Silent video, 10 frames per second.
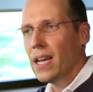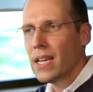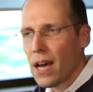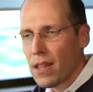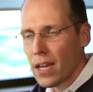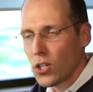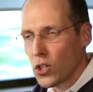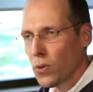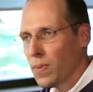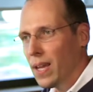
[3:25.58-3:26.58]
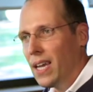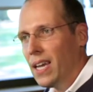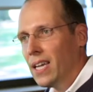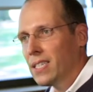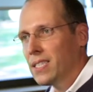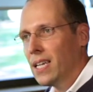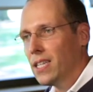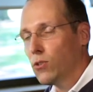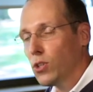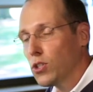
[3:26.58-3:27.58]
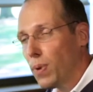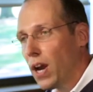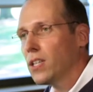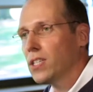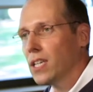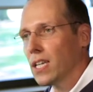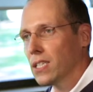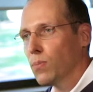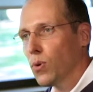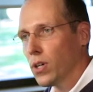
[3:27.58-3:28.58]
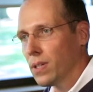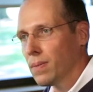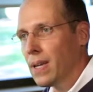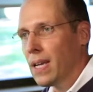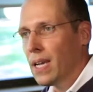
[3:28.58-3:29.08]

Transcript: And the other issue is the transparency is important.